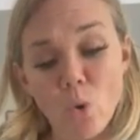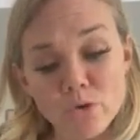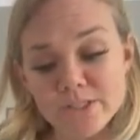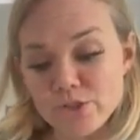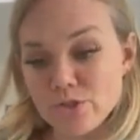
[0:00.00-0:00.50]

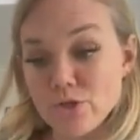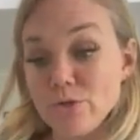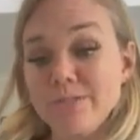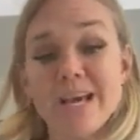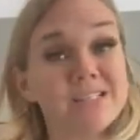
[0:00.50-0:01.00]
Old and
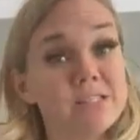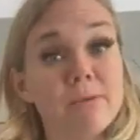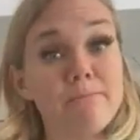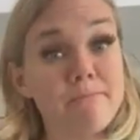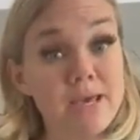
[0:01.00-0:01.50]
New
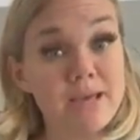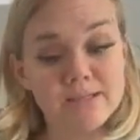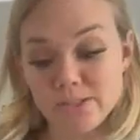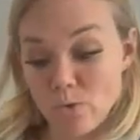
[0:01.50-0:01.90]
Testament means.